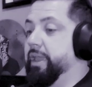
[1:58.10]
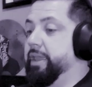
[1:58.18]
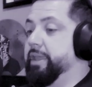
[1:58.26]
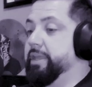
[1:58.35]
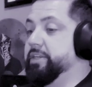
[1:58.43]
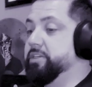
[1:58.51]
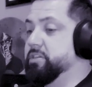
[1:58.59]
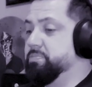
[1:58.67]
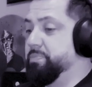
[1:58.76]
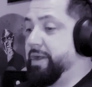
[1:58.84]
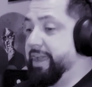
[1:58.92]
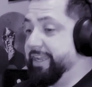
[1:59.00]
And
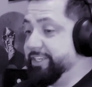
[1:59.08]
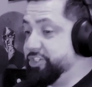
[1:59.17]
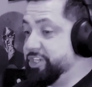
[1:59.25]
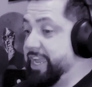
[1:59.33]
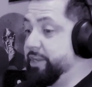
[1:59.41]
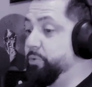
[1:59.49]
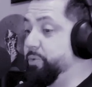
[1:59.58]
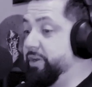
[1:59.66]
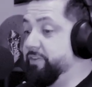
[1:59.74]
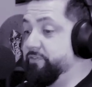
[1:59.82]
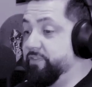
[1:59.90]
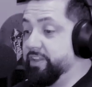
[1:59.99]
by
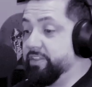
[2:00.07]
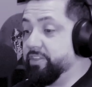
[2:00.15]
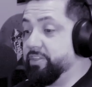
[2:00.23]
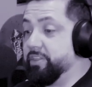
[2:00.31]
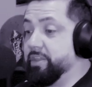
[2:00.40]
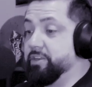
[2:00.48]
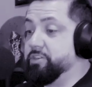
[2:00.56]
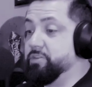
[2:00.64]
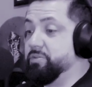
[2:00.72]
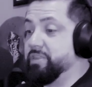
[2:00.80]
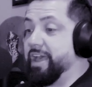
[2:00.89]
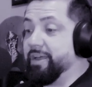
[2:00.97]
January 5th,
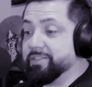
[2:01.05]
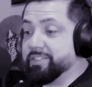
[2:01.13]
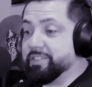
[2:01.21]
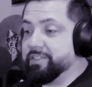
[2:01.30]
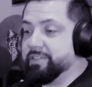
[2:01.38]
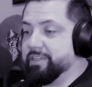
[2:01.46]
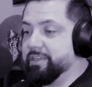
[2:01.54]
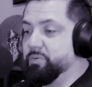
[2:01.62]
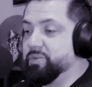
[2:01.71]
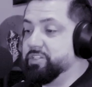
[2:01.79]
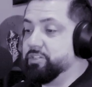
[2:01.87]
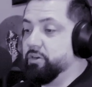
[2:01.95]
2000, it
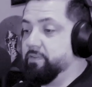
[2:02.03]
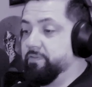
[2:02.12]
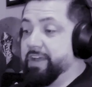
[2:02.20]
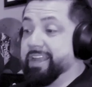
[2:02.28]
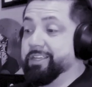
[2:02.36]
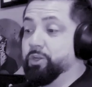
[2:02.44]
was certified